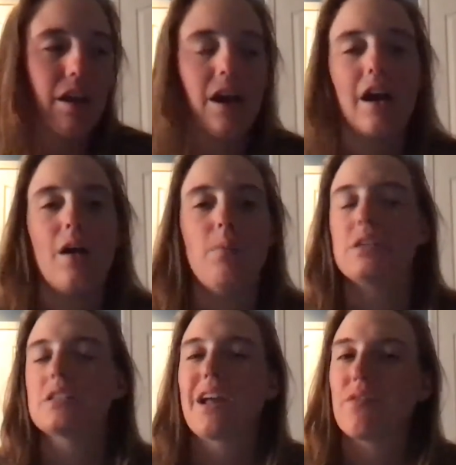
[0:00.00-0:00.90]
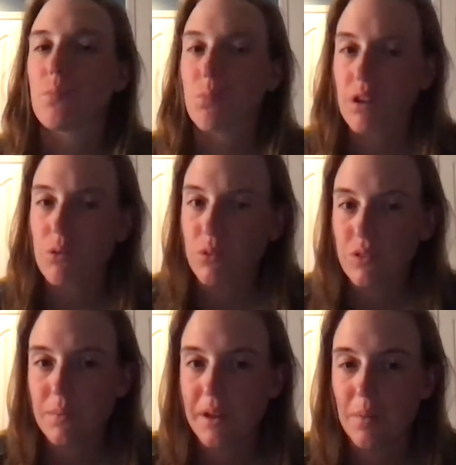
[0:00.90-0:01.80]
It's kind of a prequel
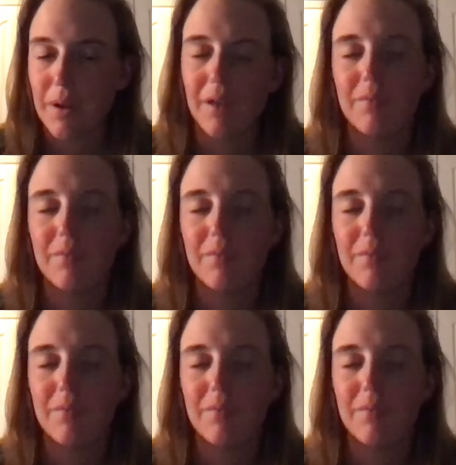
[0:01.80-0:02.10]
to Peter Pan,